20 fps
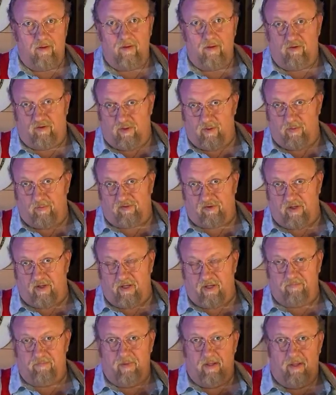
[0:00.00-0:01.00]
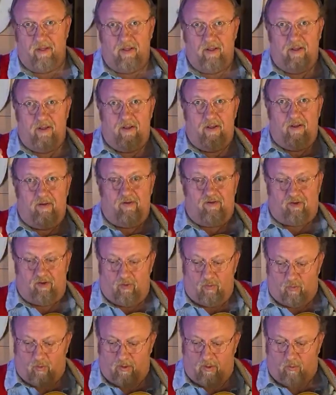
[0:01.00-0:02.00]
See what I'm saying? So
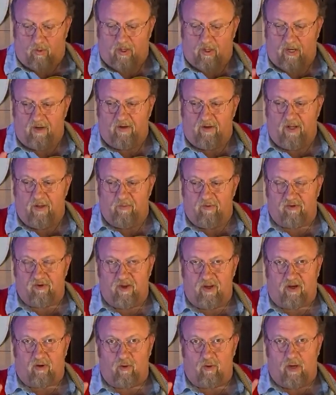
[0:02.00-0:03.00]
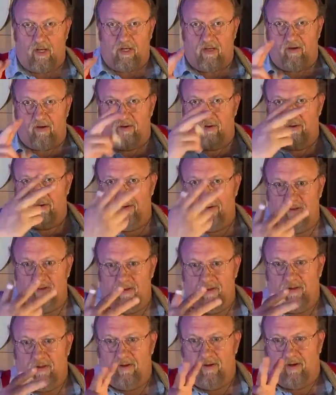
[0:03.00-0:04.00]
what I did was I created,
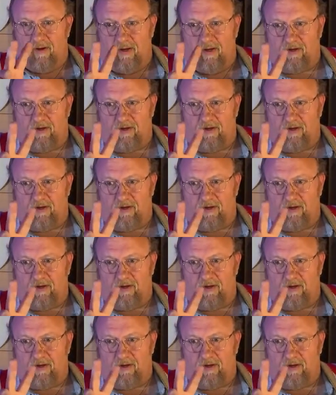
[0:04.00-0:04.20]
I